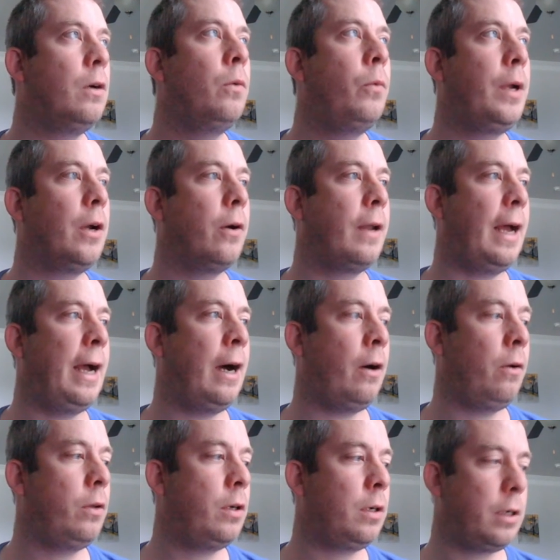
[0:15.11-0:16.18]
We go to
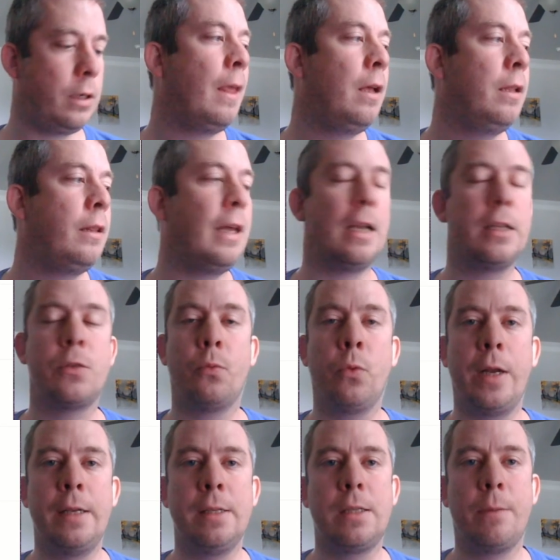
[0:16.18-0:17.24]
Outlook, that it's
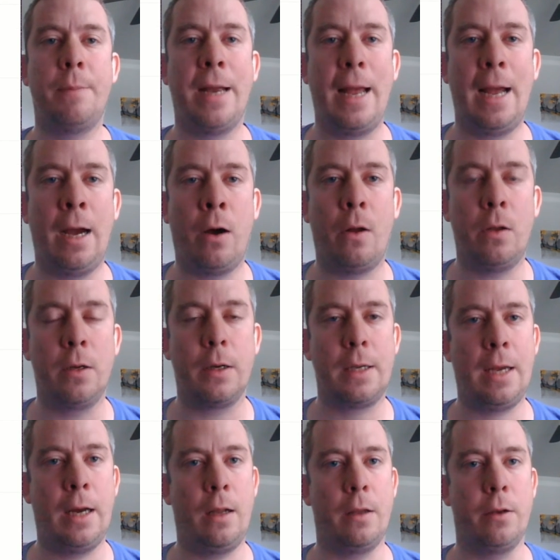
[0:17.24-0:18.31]
written to my Outlook
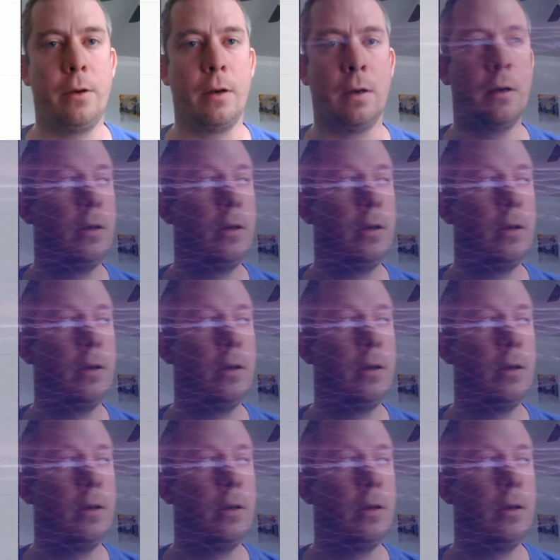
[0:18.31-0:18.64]
calendar.